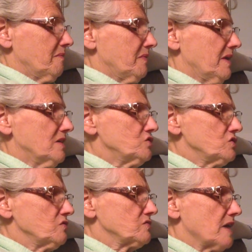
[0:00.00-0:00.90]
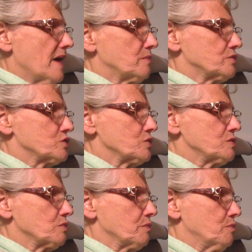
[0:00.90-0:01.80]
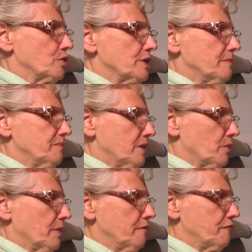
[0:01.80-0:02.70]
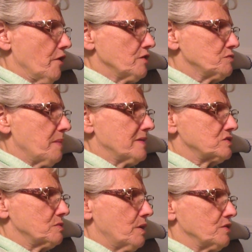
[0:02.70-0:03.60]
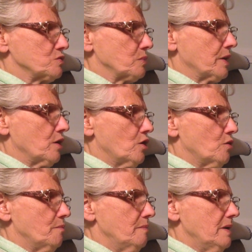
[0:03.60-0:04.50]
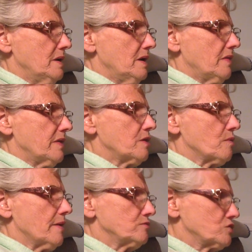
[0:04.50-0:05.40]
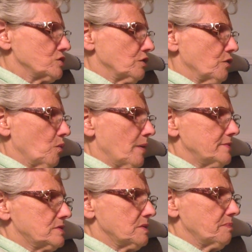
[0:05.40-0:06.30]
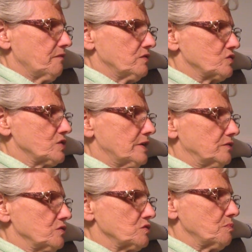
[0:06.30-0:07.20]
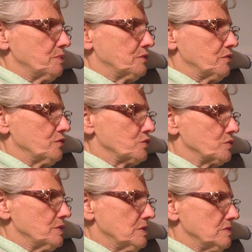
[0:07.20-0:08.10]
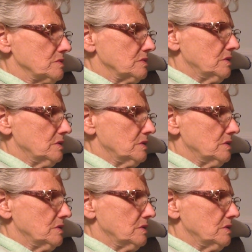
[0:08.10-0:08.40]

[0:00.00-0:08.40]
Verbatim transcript: The edges of the sky were streaked with morning. A red fox passed him on his way home. They crouched till the white tip of his tail disappeared in the trees.